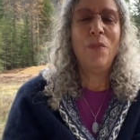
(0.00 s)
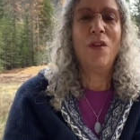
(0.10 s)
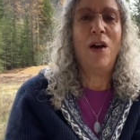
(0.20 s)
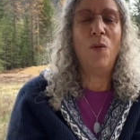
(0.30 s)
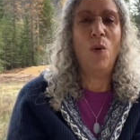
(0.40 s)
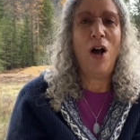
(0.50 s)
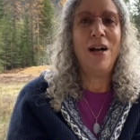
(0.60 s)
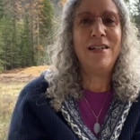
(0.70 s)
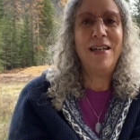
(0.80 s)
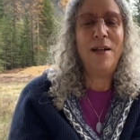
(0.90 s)
I
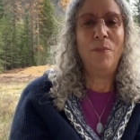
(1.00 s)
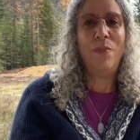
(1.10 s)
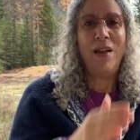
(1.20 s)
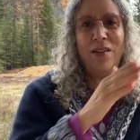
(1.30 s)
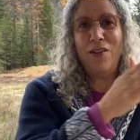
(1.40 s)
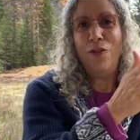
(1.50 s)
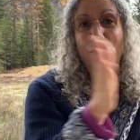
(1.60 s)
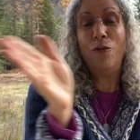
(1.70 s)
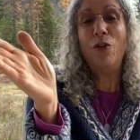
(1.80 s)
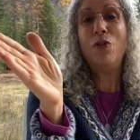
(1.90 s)
walked in, and so the
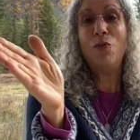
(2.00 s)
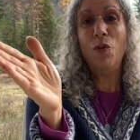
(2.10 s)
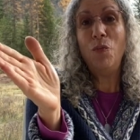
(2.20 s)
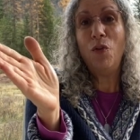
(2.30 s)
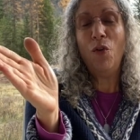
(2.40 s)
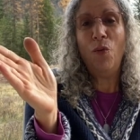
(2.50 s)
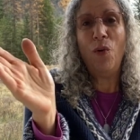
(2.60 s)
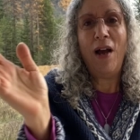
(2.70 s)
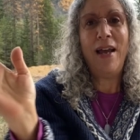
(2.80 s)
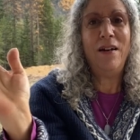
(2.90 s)
first room to the
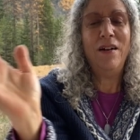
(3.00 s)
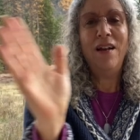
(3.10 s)
right